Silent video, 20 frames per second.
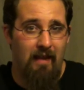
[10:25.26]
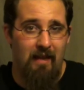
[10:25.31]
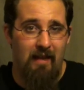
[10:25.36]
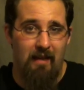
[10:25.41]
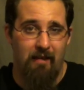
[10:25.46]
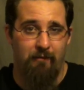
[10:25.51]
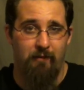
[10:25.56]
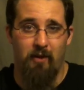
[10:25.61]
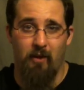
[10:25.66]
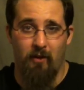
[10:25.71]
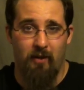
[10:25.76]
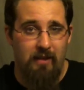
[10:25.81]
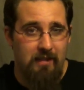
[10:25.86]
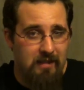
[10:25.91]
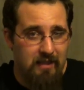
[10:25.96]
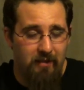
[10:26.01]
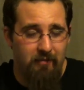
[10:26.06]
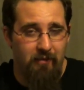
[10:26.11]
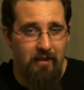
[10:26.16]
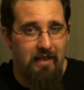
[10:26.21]
If you're
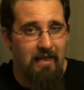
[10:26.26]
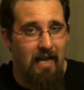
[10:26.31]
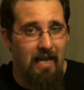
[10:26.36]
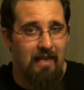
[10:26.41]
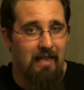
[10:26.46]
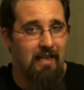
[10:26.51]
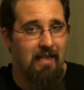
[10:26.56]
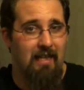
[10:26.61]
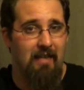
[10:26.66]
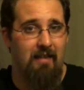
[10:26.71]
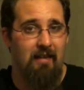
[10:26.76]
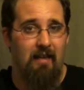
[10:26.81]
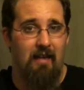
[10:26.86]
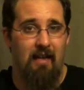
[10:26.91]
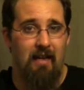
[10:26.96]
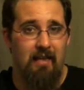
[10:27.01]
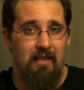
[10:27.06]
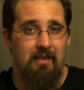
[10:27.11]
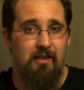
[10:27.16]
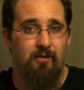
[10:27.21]
considering getting it,
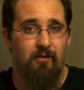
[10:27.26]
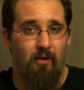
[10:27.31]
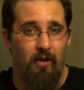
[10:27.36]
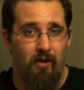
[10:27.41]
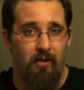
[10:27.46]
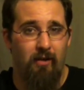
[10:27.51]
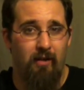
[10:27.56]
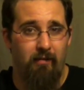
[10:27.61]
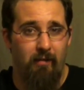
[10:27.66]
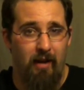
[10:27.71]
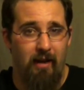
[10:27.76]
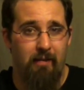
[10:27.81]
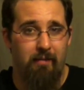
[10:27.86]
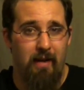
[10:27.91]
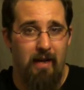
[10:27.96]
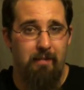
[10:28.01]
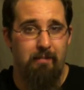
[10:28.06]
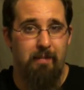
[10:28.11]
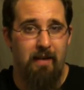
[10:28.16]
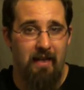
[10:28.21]
I strongly
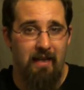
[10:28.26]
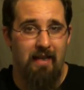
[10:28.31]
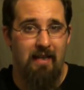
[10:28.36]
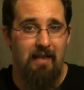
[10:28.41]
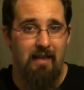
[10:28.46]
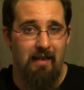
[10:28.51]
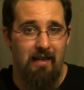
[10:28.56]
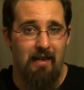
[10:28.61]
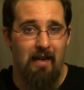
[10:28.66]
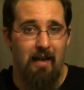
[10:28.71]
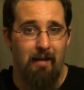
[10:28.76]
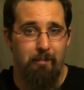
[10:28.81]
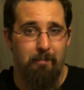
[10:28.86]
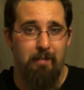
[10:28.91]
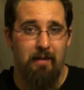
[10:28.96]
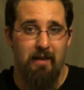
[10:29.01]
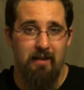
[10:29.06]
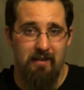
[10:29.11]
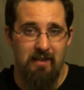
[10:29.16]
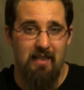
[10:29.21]
recommend picking it up
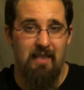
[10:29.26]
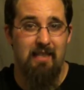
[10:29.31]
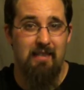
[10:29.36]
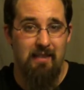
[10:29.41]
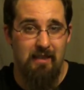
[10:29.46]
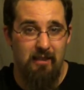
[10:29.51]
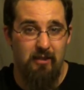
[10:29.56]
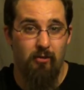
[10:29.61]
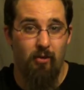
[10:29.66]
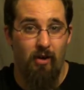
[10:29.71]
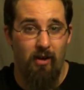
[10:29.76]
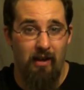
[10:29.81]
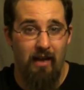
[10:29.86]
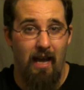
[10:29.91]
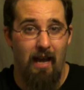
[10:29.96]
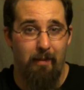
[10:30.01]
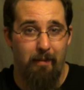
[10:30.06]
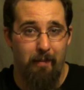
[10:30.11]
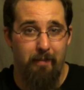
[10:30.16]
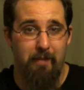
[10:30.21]
because it is a strong
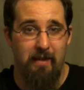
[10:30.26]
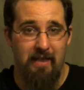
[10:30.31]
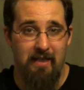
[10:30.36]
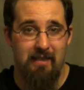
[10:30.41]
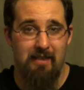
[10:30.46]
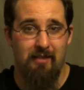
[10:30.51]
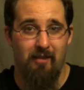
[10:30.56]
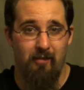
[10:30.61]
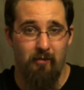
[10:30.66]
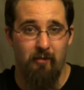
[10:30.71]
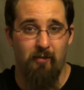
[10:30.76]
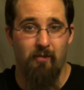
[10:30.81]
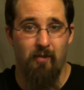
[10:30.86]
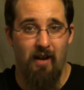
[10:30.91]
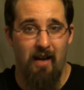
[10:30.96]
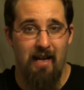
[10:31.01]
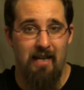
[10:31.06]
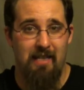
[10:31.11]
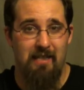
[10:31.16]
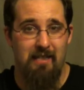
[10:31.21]
album in its own
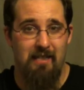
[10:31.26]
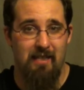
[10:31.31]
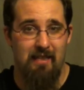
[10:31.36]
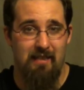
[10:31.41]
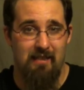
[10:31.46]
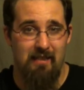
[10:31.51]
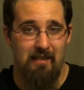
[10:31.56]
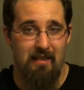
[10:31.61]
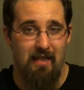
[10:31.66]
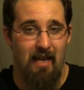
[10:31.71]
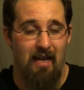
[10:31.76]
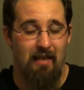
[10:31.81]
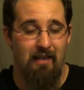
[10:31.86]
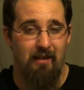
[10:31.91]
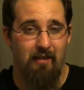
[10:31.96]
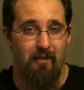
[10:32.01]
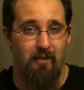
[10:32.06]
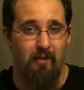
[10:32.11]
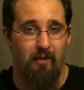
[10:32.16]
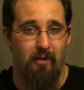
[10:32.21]
right, just not
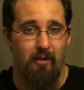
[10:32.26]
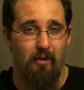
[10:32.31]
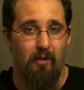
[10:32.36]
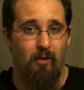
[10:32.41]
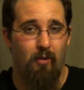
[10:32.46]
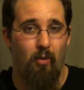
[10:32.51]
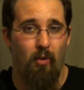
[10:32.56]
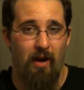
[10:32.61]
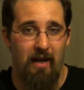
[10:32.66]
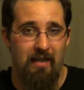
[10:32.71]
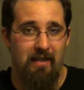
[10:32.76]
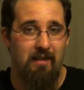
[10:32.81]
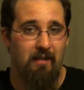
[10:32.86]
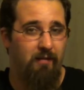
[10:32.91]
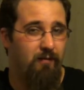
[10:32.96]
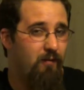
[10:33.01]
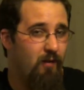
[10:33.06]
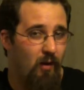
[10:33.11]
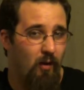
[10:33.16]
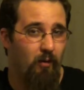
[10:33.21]
quite the
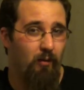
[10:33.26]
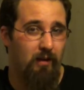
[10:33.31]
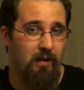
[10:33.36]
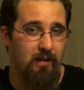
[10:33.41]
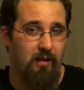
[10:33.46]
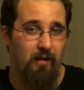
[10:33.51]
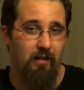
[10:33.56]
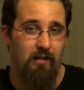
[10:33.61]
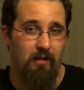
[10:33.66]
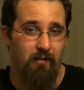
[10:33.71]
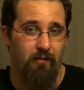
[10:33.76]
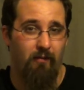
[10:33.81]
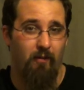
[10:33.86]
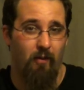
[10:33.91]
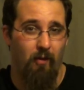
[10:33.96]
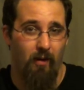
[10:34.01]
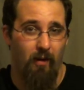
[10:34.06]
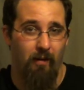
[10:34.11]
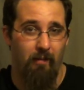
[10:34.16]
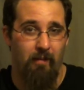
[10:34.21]
full return to
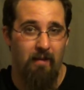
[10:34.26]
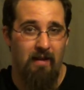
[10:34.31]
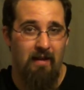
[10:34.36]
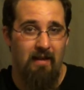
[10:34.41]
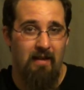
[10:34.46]
form